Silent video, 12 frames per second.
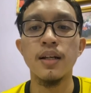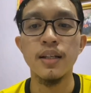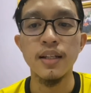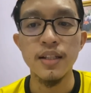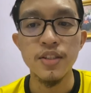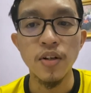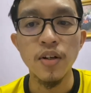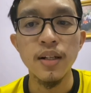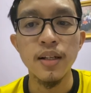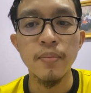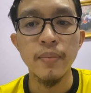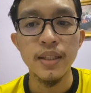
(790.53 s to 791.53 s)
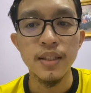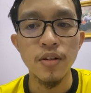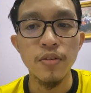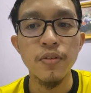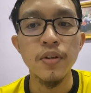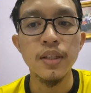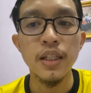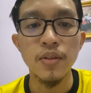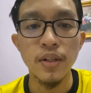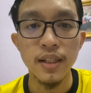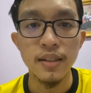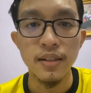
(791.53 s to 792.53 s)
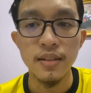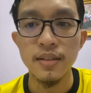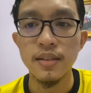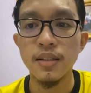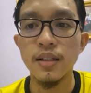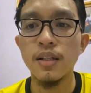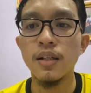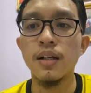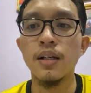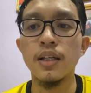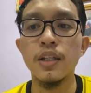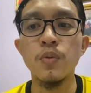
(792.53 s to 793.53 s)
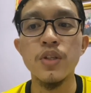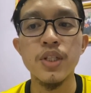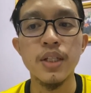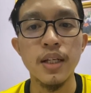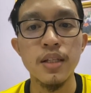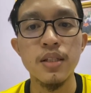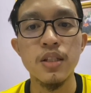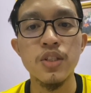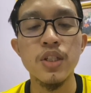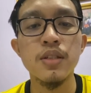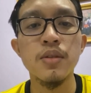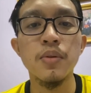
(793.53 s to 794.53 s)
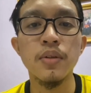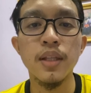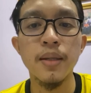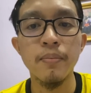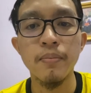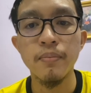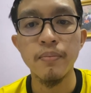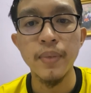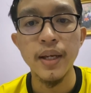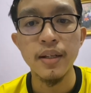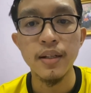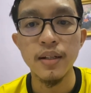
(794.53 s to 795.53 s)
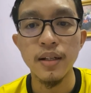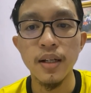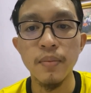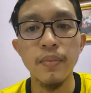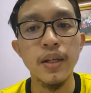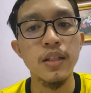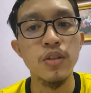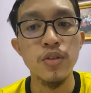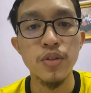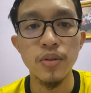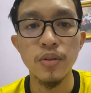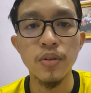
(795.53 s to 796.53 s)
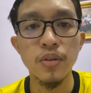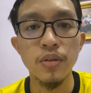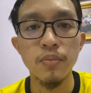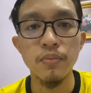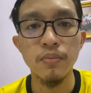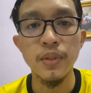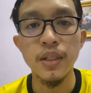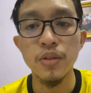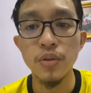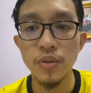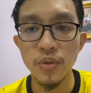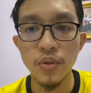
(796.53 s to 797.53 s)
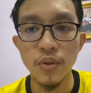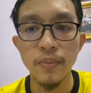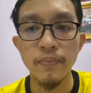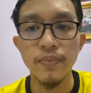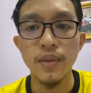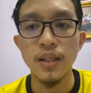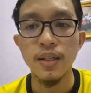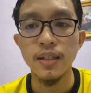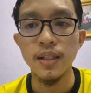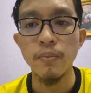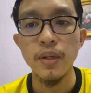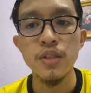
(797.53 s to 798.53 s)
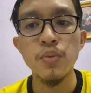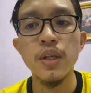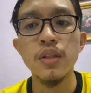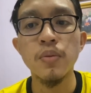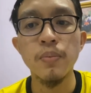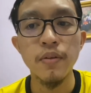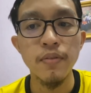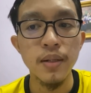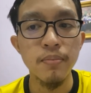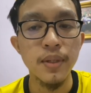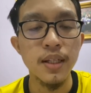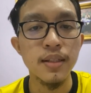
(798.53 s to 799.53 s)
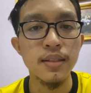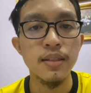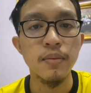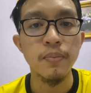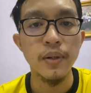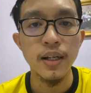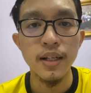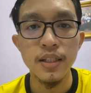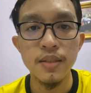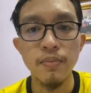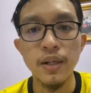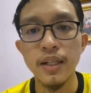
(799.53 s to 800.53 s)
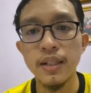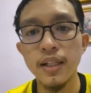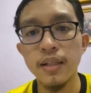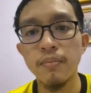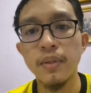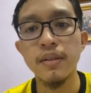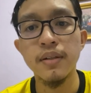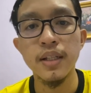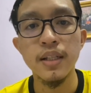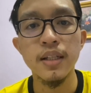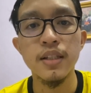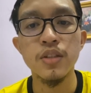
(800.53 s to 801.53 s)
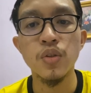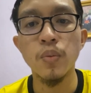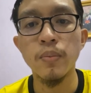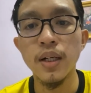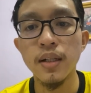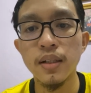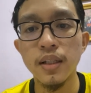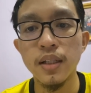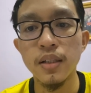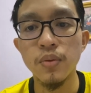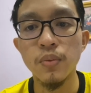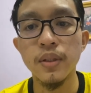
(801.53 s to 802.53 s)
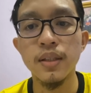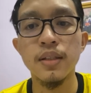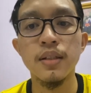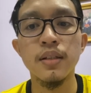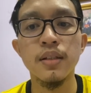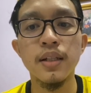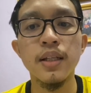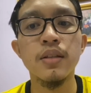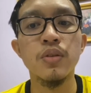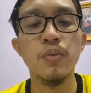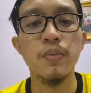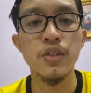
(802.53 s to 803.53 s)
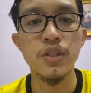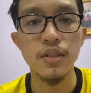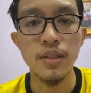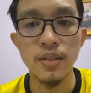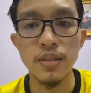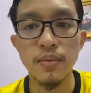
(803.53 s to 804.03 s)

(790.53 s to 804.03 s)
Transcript: it's all a matter of faulty connectors, in which case just hook them back up and you should be good to go. The best way to prevent being surprised by dead battery is to mark it with the date you purchase it,